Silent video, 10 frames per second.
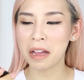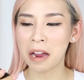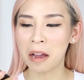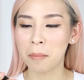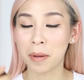
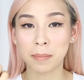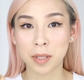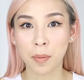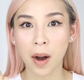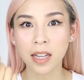um, but I'm
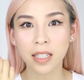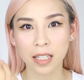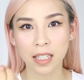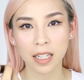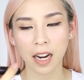surprised
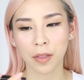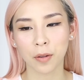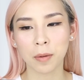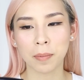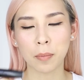it did. I
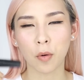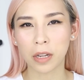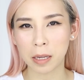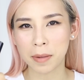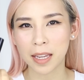thought it'd be more
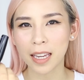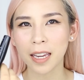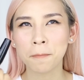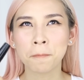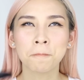gimmicky.